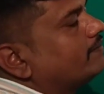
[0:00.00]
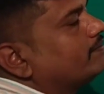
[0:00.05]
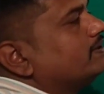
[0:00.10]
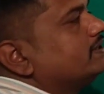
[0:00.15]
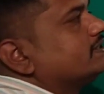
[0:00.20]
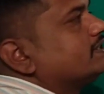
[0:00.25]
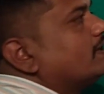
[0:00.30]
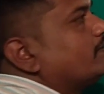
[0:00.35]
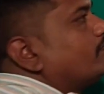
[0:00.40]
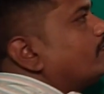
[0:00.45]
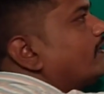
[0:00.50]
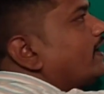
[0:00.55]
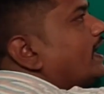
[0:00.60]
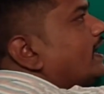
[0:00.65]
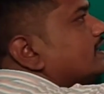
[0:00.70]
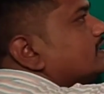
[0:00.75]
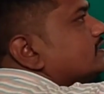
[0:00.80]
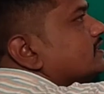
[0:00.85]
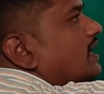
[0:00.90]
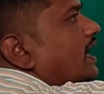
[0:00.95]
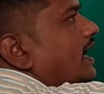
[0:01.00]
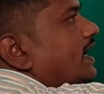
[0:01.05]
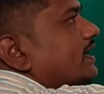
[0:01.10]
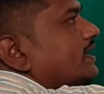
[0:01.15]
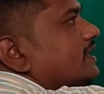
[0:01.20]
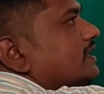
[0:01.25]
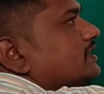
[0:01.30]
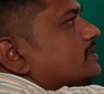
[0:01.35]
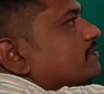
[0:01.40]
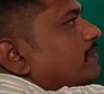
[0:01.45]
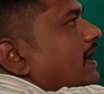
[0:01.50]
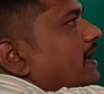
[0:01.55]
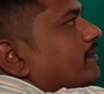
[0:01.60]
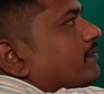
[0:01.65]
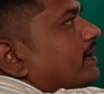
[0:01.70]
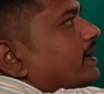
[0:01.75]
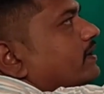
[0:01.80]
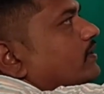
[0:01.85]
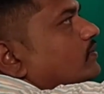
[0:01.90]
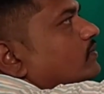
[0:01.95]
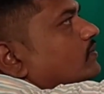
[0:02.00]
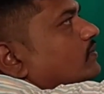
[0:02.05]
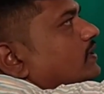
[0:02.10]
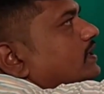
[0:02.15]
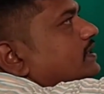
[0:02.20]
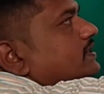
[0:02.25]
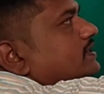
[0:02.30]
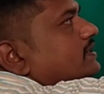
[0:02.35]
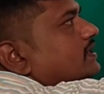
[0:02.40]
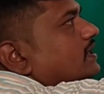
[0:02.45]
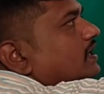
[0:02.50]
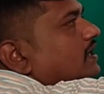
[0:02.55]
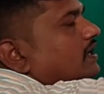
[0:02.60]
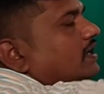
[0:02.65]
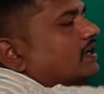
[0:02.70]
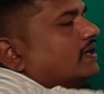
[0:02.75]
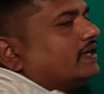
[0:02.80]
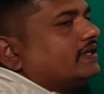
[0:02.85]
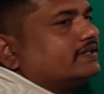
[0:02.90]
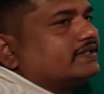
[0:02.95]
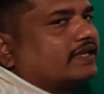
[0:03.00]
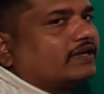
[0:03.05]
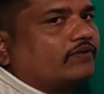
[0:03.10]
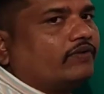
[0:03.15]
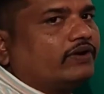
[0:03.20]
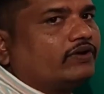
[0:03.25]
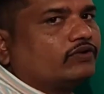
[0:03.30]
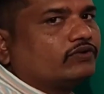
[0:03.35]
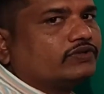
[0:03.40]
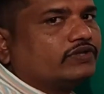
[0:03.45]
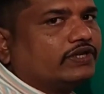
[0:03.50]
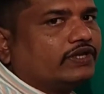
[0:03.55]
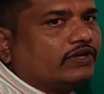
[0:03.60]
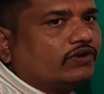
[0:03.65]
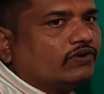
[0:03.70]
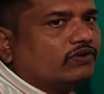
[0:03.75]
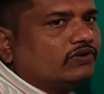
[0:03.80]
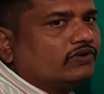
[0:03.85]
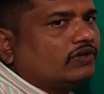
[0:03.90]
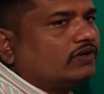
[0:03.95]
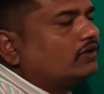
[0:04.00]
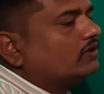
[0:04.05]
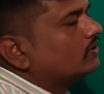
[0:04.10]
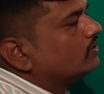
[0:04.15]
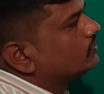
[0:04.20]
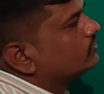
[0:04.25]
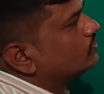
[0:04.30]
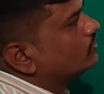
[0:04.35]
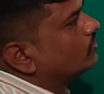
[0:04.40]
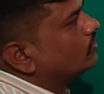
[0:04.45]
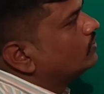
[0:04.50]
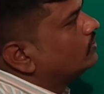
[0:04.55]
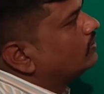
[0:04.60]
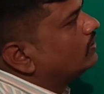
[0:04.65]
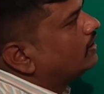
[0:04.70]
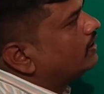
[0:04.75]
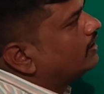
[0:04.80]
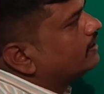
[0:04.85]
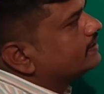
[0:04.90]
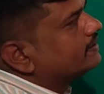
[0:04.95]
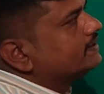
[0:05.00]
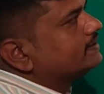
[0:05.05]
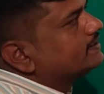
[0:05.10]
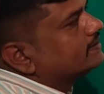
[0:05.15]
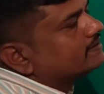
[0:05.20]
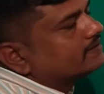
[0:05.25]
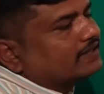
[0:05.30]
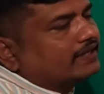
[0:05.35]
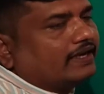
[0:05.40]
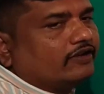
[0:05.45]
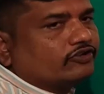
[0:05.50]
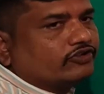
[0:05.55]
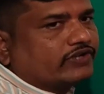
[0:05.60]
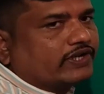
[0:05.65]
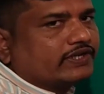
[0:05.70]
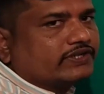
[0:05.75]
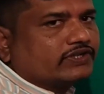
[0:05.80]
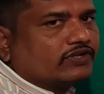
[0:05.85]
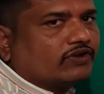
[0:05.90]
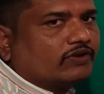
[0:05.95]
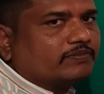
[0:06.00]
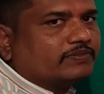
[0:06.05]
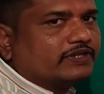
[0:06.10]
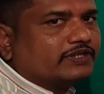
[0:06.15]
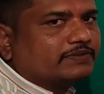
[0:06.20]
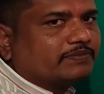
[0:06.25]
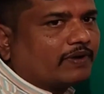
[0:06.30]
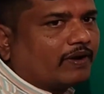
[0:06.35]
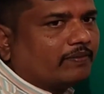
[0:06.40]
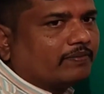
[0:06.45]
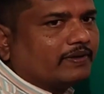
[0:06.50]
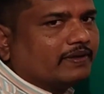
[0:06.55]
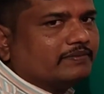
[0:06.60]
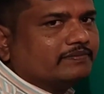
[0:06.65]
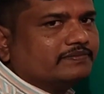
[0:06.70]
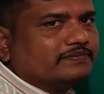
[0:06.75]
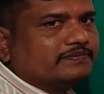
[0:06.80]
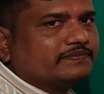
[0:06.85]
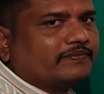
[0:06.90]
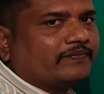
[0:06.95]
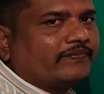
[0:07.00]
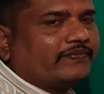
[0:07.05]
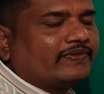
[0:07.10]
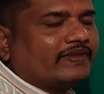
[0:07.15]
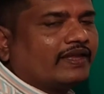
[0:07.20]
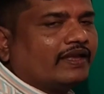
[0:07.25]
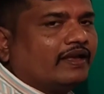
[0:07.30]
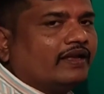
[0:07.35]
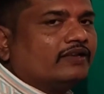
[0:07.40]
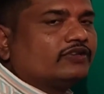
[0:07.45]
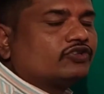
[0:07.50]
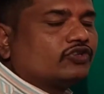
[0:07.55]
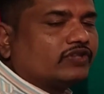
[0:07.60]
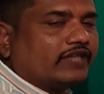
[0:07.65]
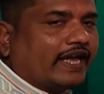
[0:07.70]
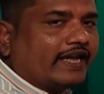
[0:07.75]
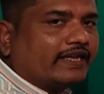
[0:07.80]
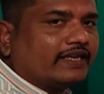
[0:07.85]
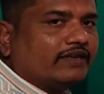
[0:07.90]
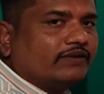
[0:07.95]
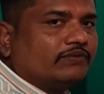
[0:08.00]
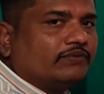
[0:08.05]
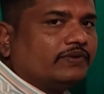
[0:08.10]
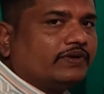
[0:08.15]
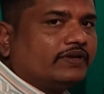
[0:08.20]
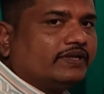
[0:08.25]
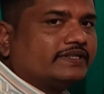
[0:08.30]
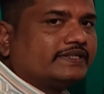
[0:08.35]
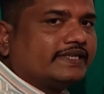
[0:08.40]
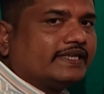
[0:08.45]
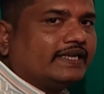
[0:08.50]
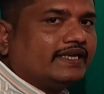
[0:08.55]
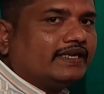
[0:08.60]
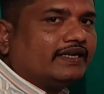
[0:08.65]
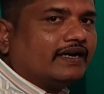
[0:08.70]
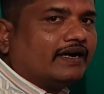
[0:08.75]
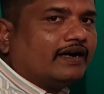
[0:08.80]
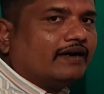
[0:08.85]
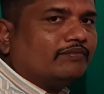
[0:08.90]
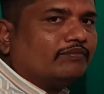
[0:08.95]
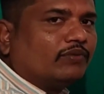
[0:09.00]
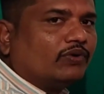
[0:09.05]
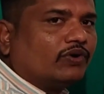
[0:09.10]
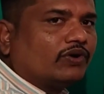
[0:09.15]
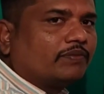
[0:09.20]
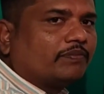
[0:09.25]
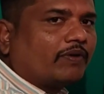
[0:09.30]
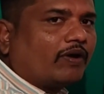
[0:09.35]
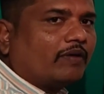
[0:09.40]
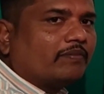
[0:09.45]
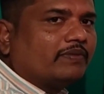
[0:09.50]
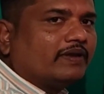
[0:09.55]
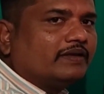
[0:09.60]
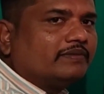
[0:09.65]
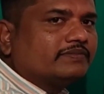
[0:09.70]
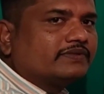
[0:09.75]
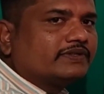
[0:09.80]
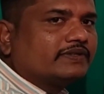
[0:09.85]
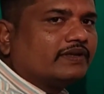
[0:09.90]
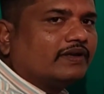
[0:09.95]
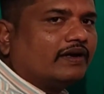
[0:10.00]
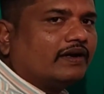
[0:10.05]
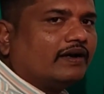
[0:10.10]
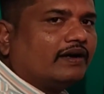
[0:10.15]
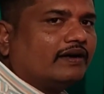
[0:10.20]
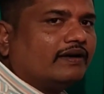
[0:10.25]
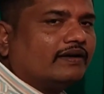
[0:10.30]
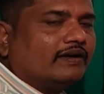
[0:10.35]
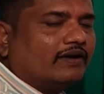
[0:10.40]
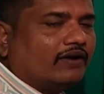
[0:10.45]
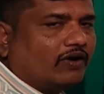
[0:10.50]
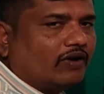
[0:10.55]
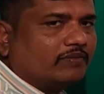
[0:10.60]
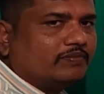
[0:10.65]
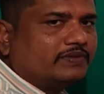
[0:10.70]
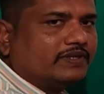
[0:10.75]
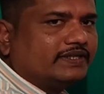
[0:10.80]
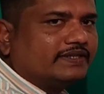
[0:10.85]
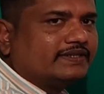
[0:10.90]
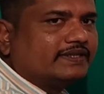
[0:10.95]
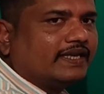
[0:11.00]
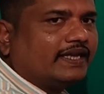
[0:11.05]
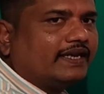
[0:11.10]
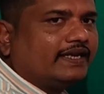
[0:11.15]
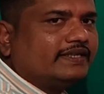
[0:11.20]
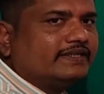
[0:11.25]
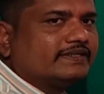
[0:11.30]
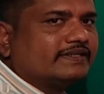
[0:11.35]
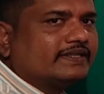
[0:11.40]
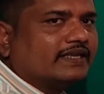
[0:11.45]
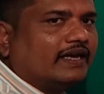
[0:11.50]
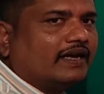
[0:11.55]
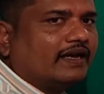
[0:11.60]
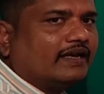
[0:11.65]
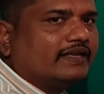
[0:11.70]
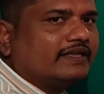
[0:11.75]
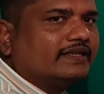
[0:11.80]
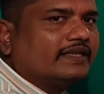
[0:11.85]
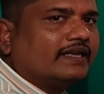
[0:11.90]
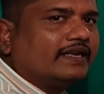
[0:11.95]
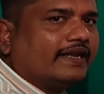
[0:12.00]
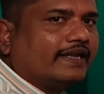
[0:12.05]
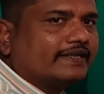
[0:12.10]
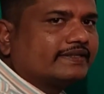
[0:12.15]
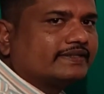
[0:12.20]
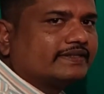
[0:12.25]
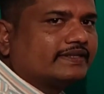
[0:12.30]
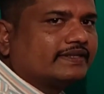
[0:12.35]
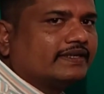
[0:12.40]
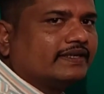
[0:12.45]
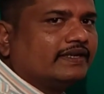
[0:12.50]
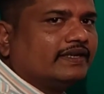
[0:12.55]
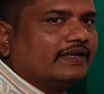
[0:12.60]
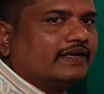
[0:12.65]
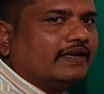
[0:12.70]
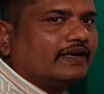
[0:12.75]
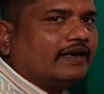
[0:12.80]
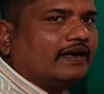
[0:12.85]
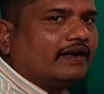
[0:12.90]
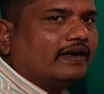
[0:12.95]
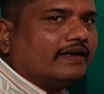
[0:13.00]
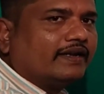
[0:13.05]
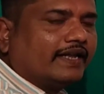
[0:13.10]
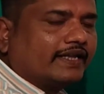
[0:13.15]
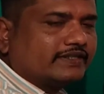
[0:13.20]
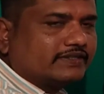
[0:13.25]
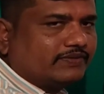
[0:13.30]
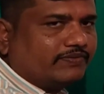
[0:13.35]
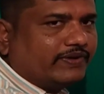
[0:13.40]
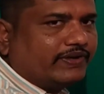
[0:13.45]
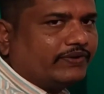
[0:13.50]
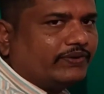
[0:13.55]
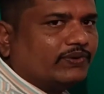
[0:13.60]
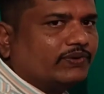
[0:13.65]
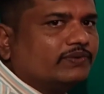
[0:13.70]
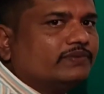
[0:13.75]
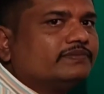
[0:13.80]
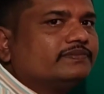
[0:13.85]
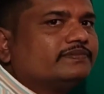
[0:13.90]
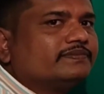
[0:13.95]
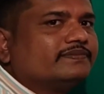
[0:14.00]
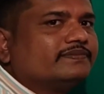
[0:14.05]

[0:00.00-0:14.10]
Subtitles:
that means f dash at this pi by 2 is equal to 0. So this is the illustration of this problem. So thank you. We'll see more problems of this series in the next video.